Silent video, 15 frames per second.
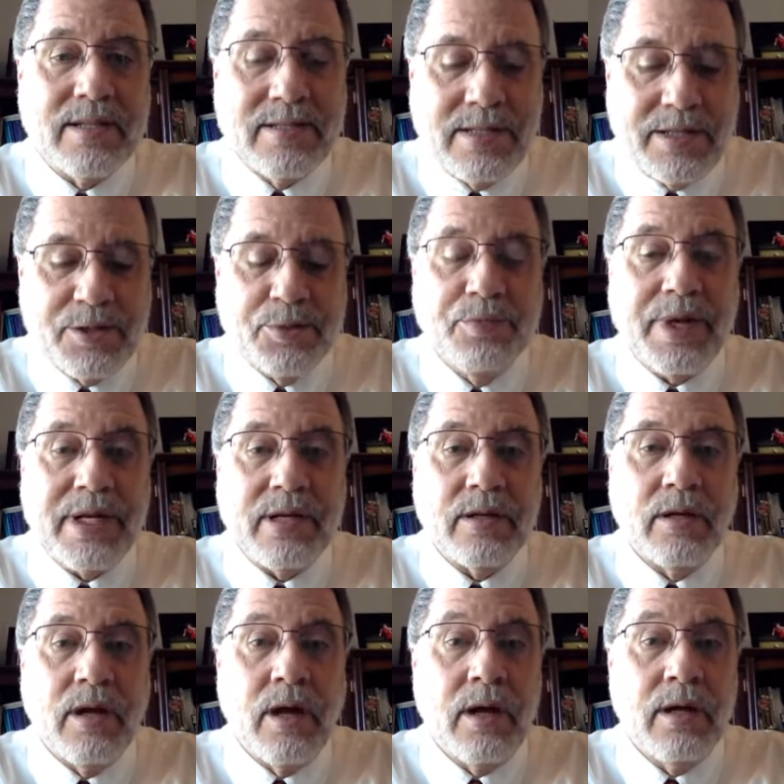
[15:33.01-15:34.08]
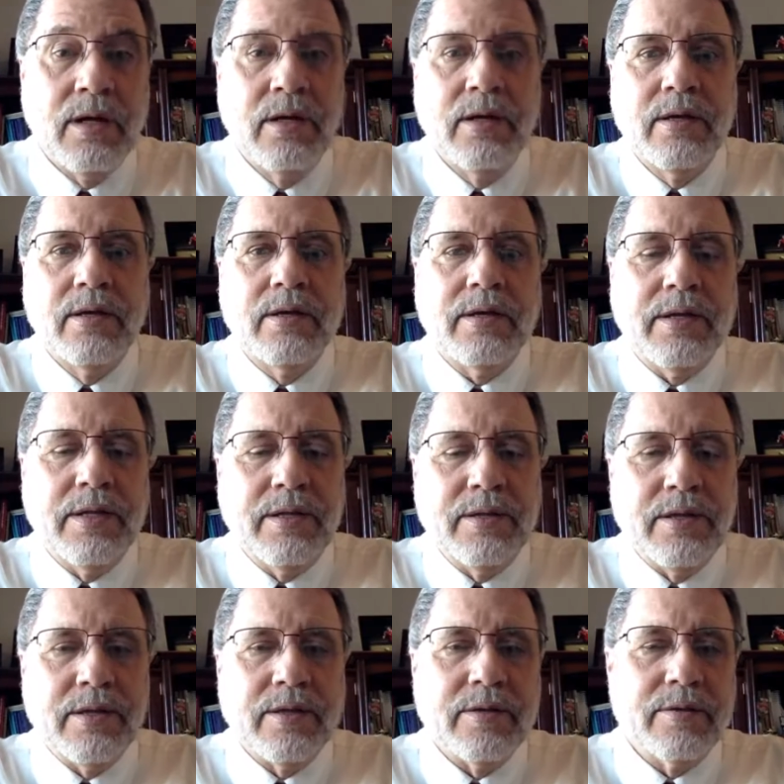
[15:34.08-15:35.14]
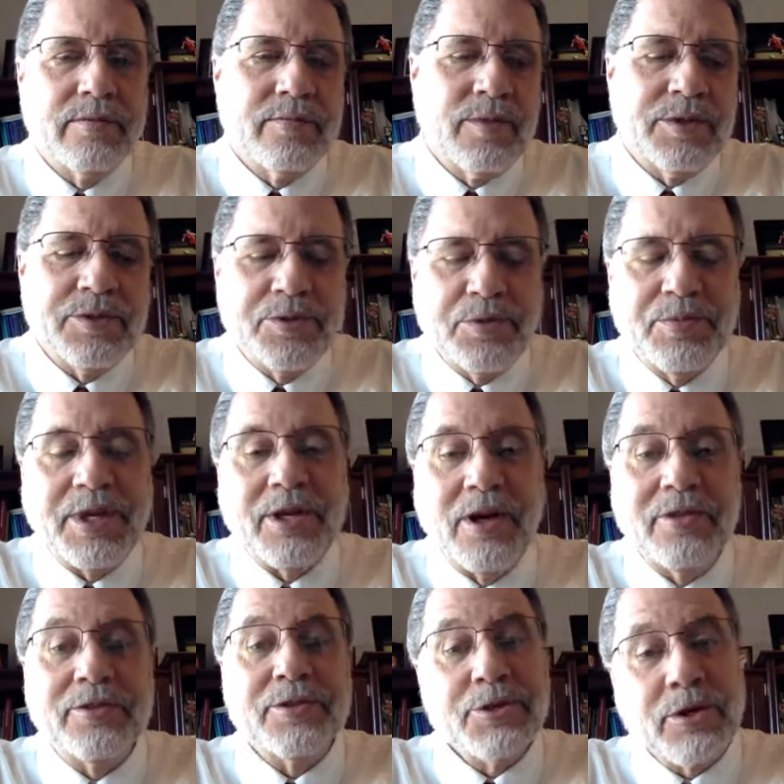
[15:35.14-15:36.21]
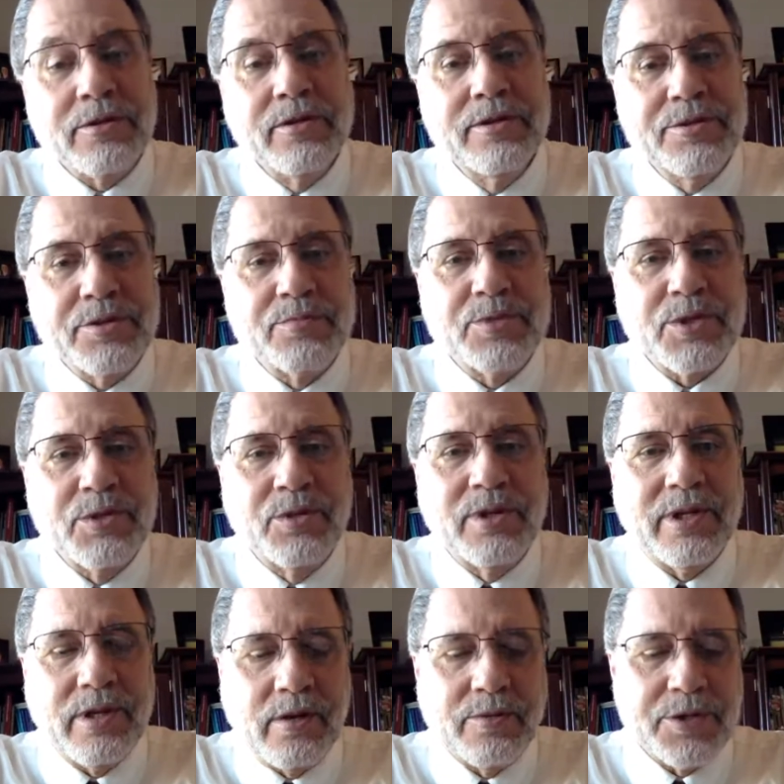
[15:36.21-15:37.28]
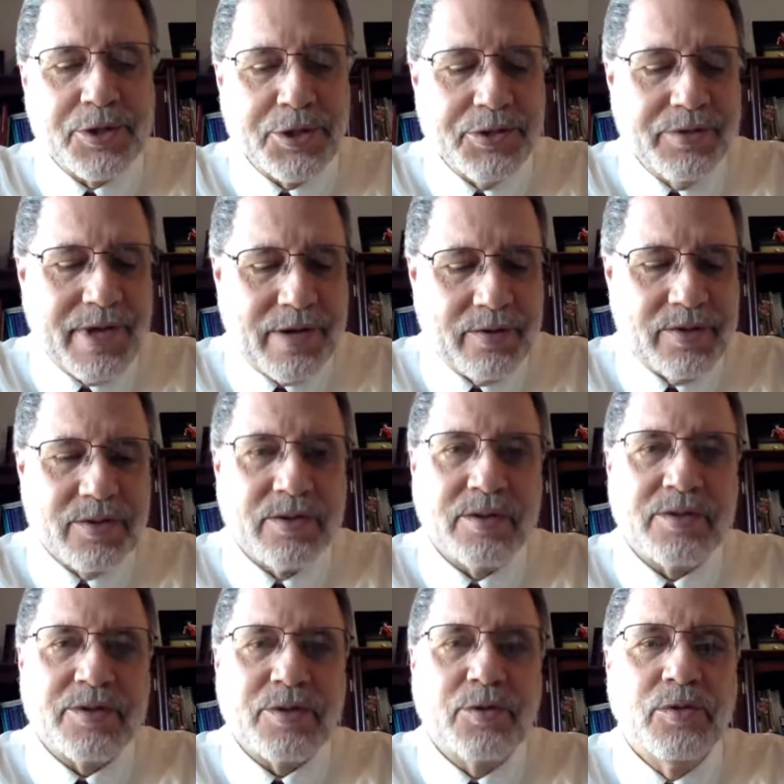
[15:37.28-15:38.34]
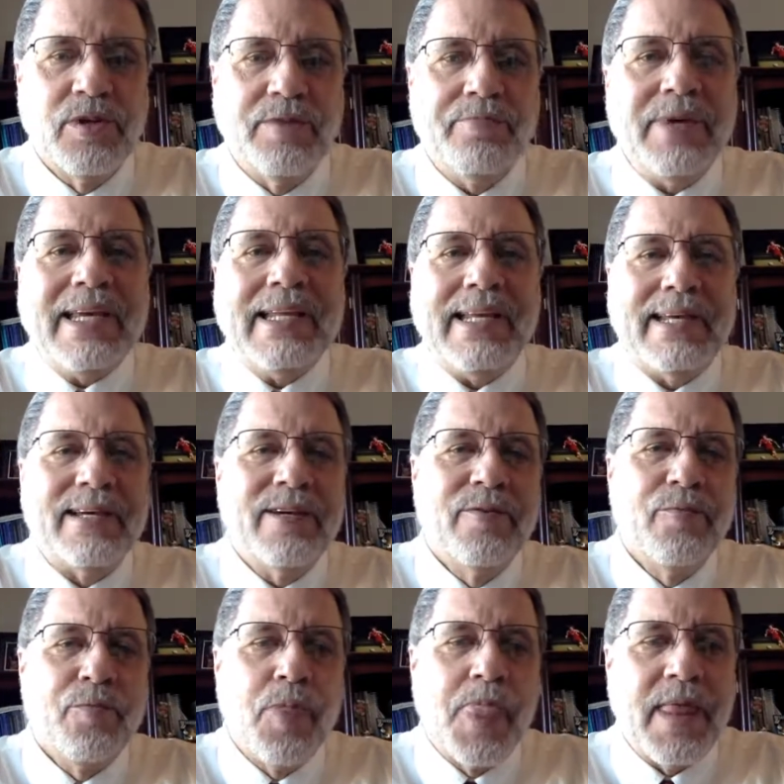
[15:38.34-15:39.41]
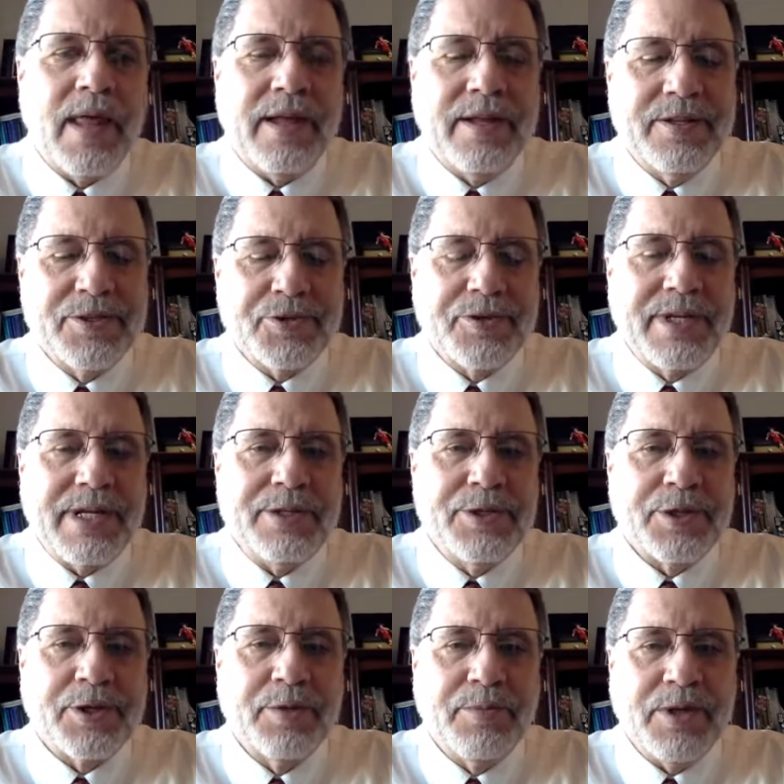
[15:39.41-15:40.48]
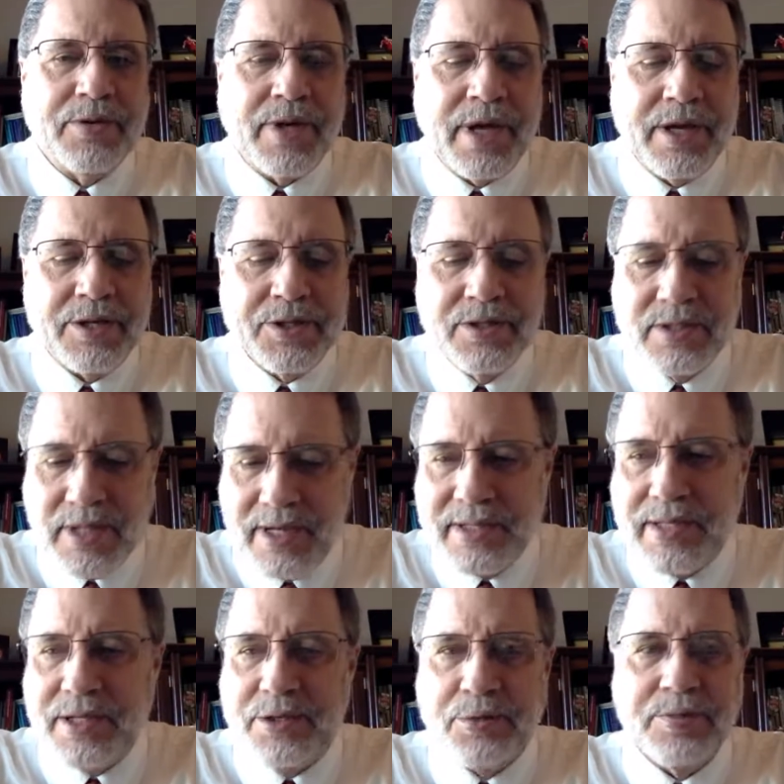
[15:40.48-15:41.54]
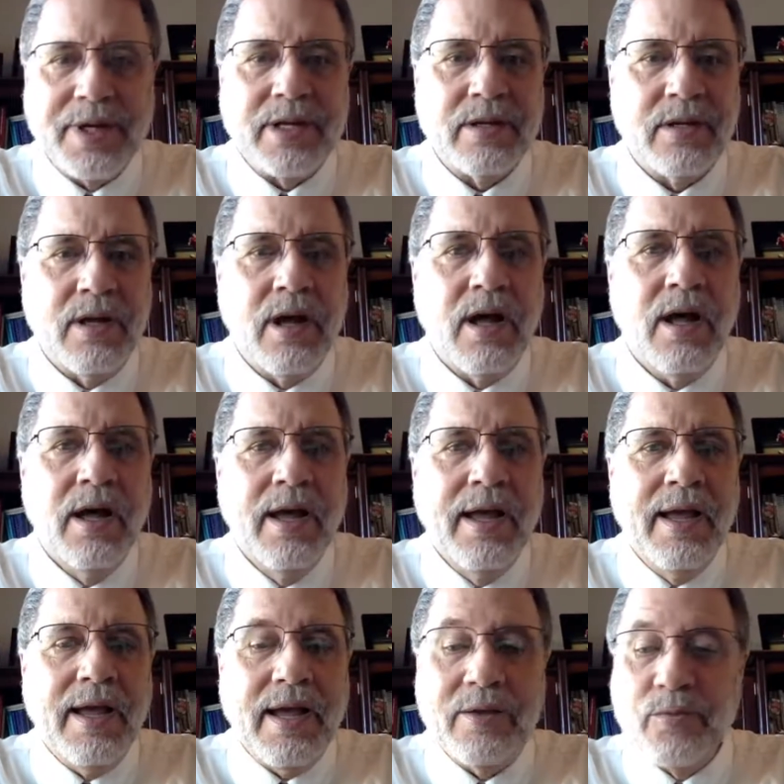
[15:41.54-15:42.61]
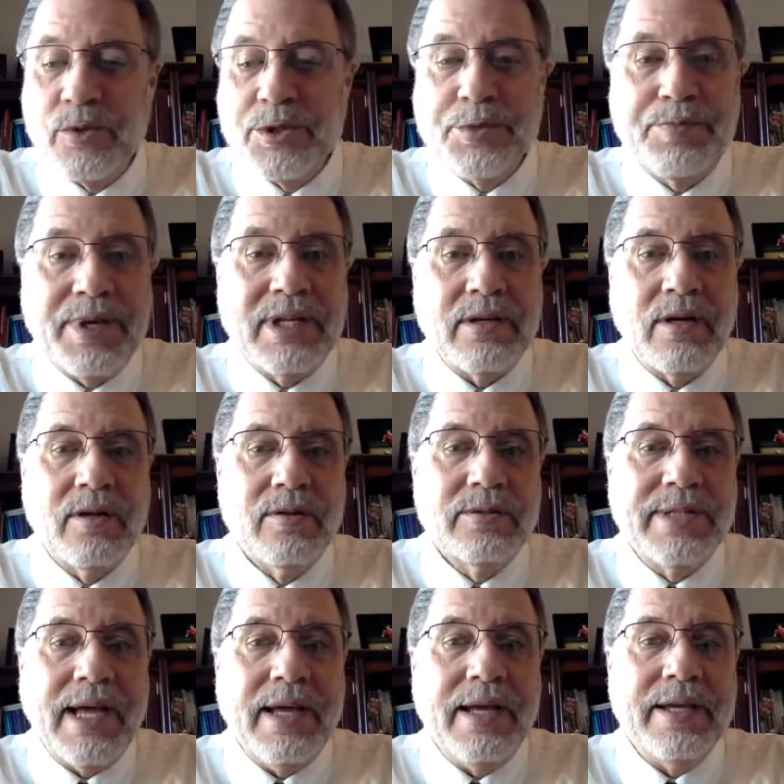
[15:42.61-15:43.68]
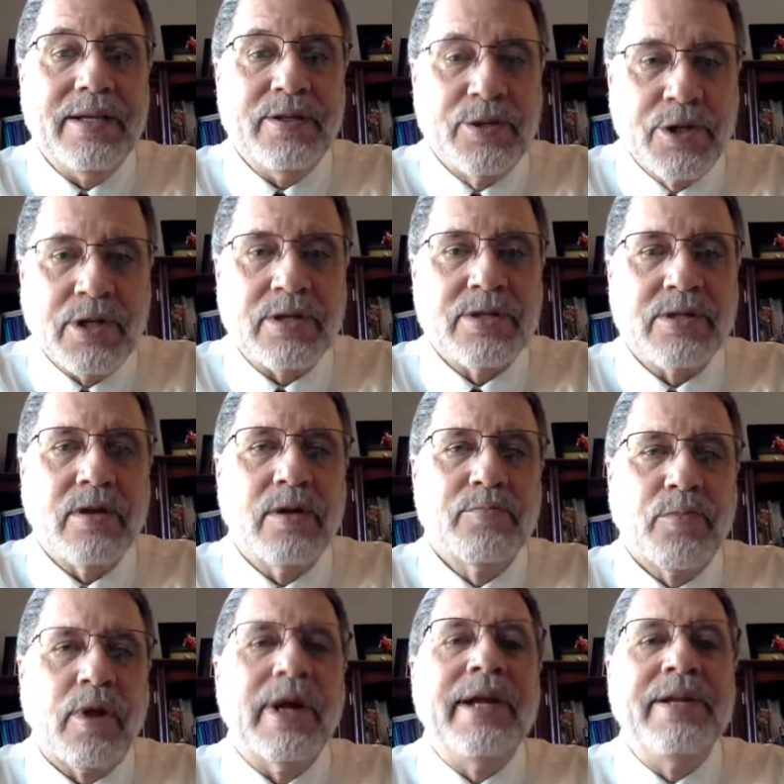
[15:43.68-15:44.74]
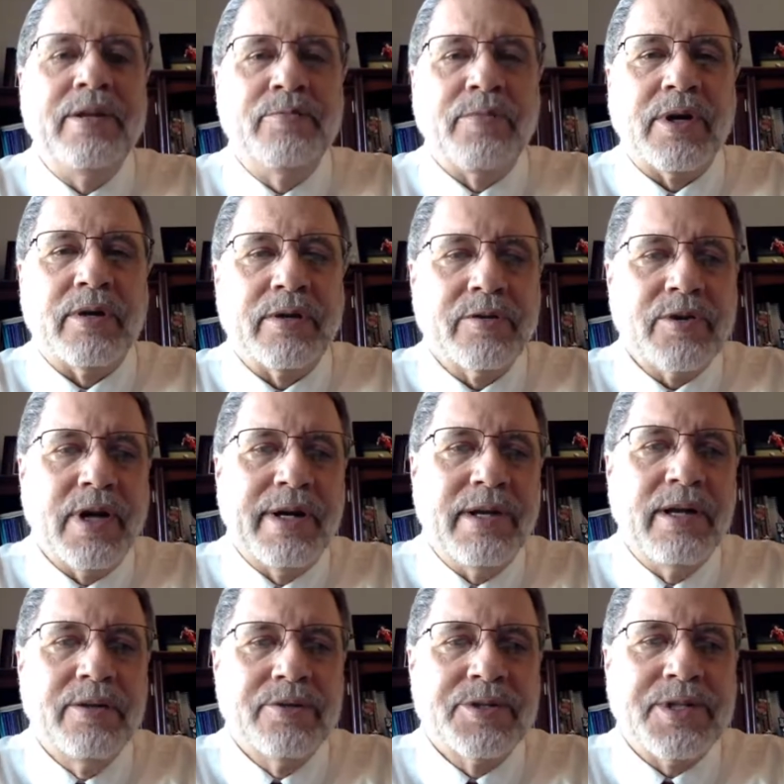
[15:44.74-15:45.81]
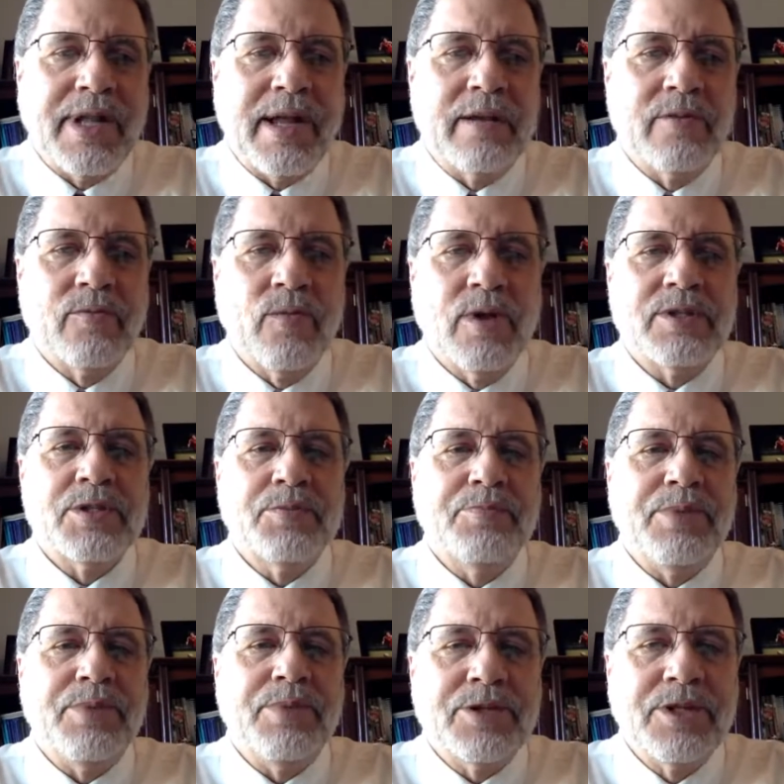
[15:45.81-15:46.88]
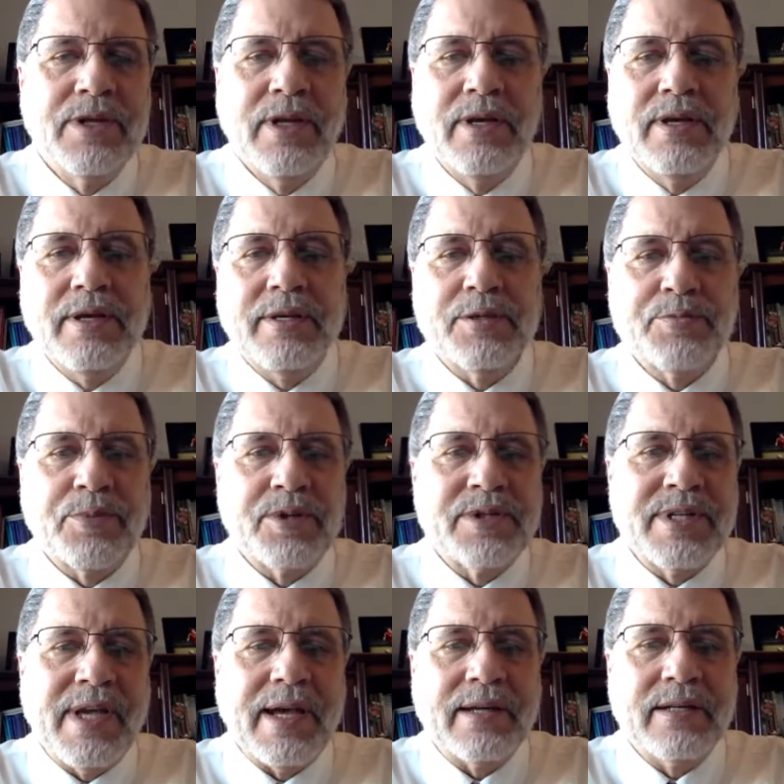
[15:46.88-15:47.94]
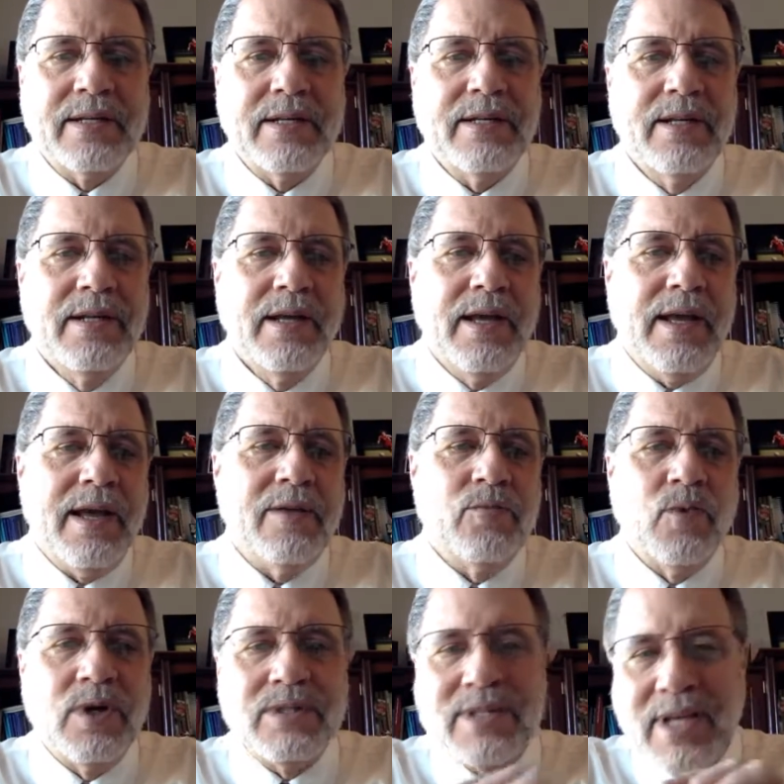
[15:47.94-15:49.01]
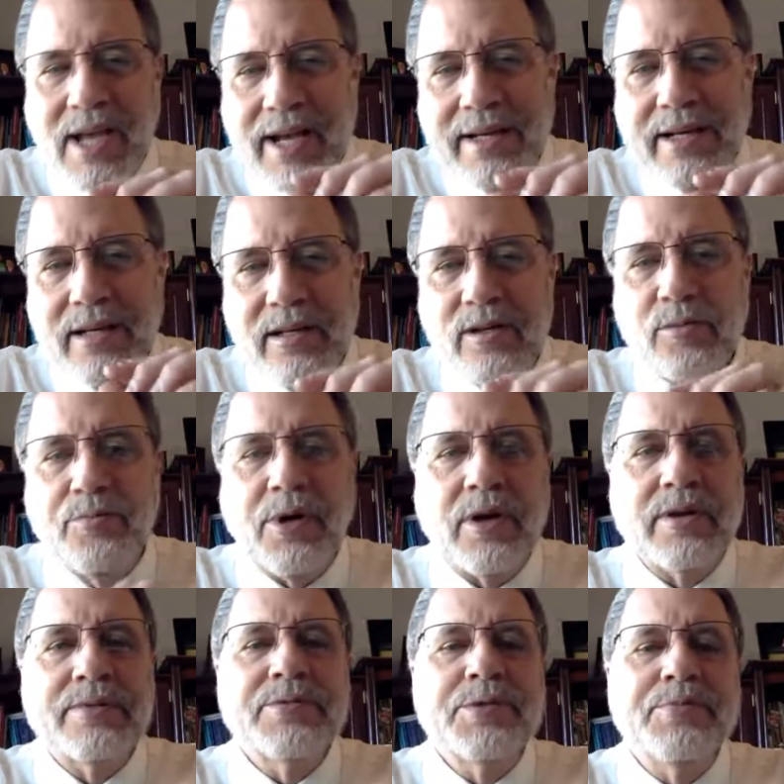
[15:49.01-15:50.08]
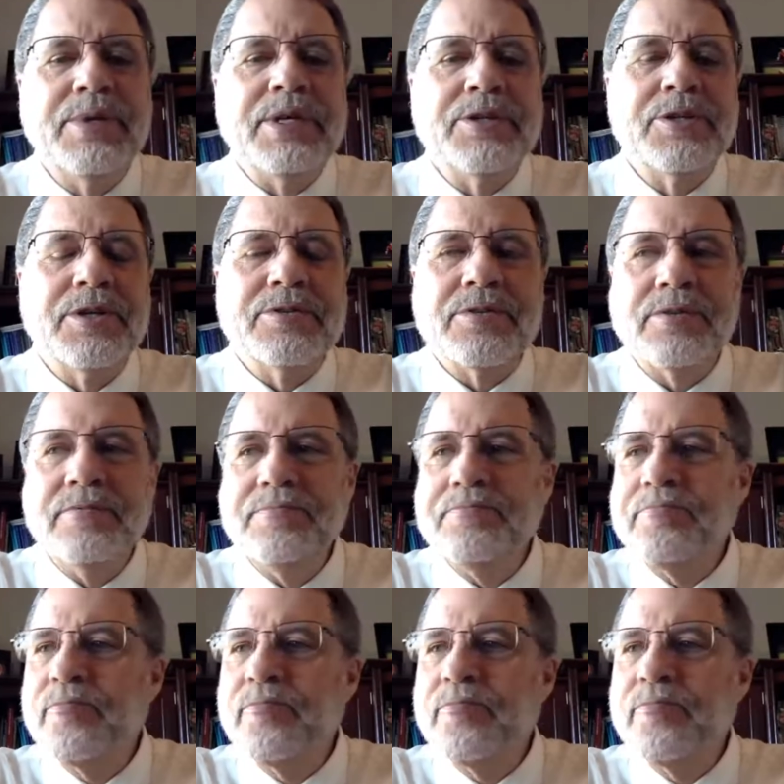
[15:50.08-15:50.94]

I teach media law in the what used to be called the journalism school at OSU. Now it's the School of Media and Strategic Communications. I teach media law, and we'll spend a whole day just on Brandenburg, trying to understand what speech is protected and what tiny little part of speech is.